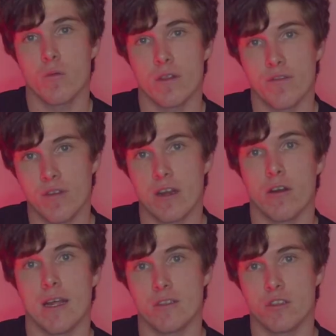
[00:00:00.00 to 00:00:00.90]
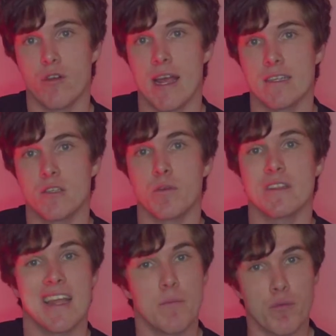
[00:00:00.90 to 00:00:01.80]
with fear and stress, but
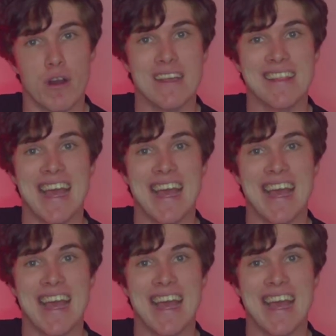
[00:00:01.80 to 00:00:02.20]
then bring